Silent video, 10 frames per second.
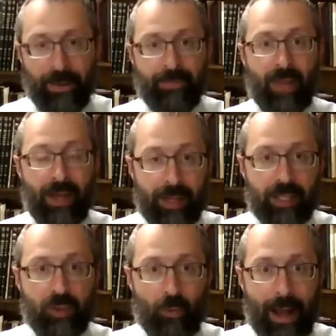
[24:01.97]
And
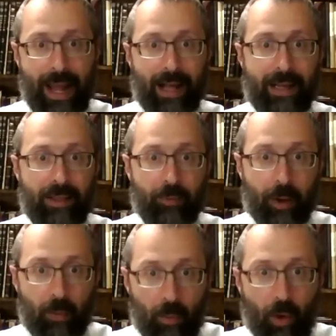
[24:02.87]
this way I'll get the
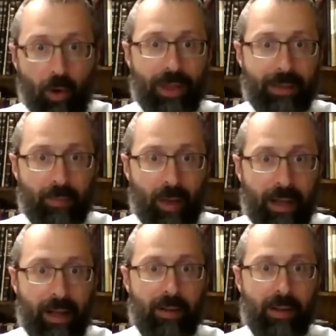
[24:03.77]
reward that
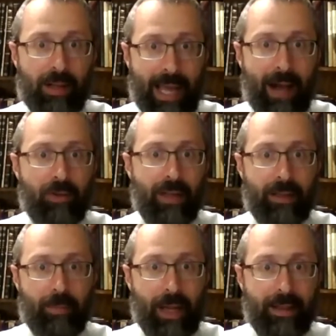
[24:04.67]
it'll count,
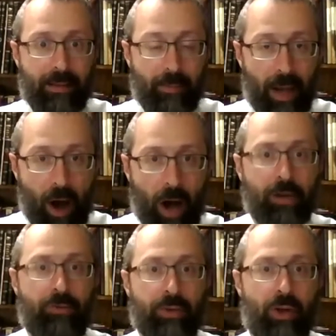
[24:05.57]
that my
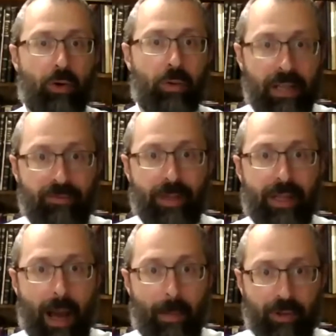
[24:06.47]
honor for Torah will give me
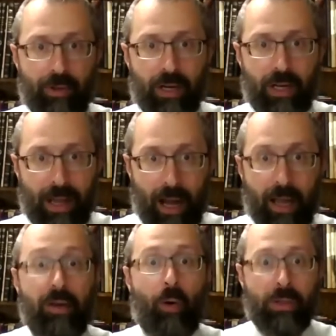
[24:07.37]
the opportunity that
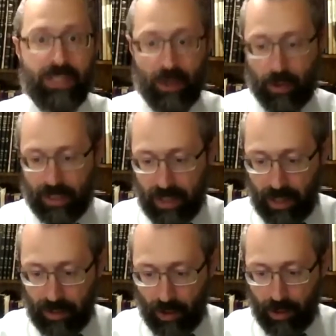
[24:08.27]
I also can
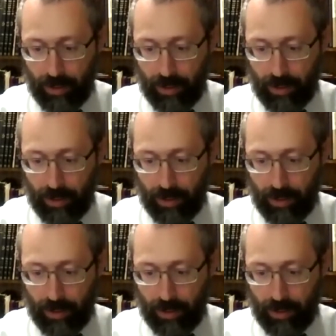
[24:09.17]
study Torah.